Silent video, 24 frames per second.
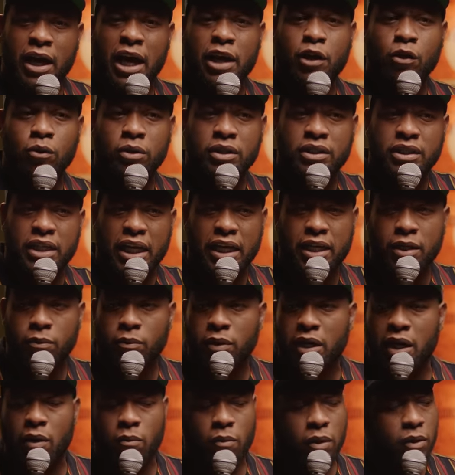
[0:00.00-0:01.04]
I know exactly
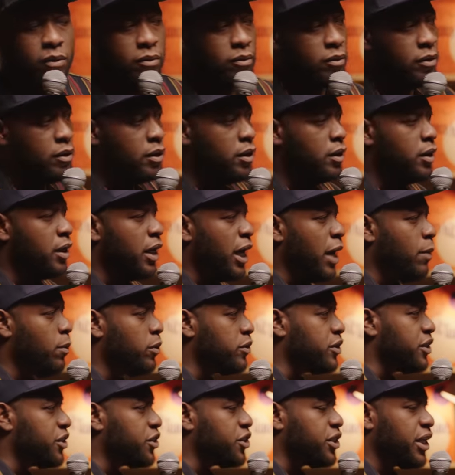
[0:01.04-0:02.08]
what I want. I
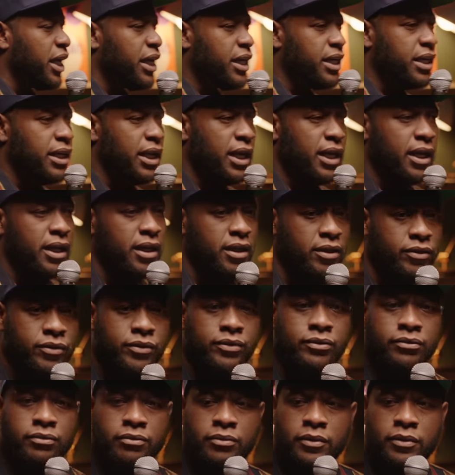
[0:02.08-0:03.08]
want the steak and eggs.